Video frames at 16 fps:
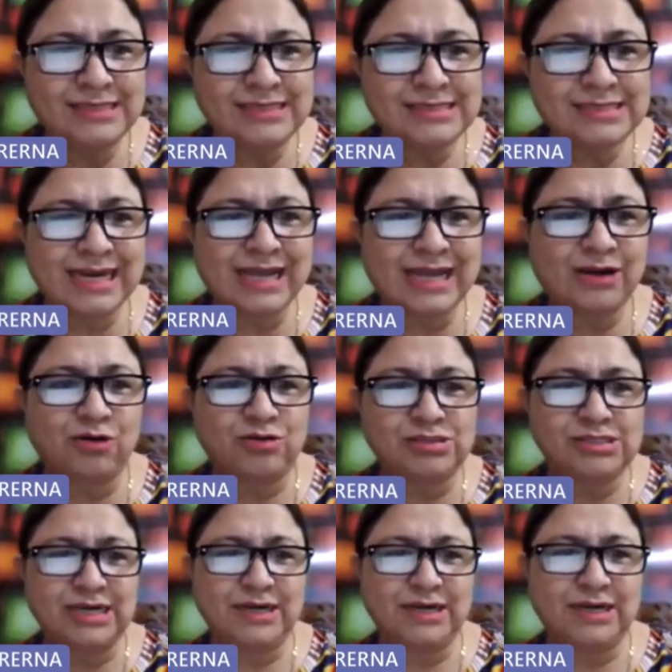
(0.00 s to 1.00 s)
just click
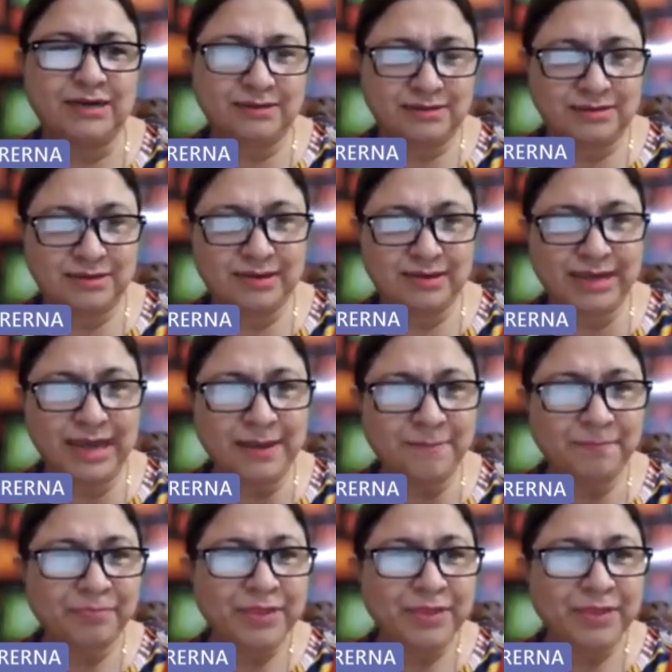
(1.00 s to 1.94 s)
on center. Okay,